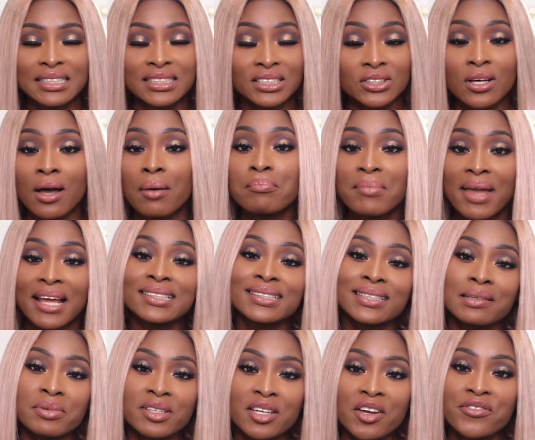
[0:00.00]
it's not meant
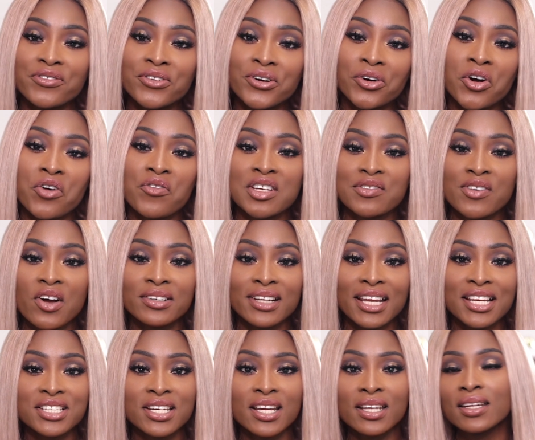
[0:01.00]
to be a full coverage
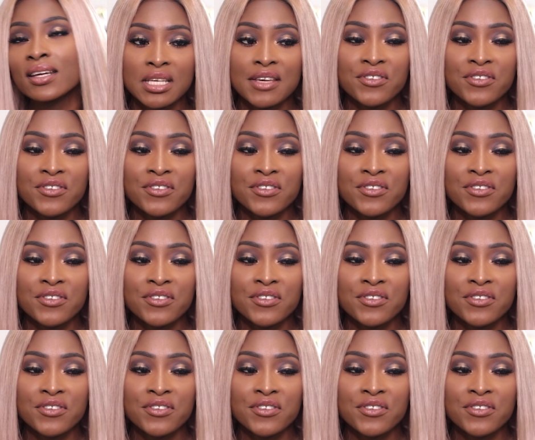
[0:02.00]
foundation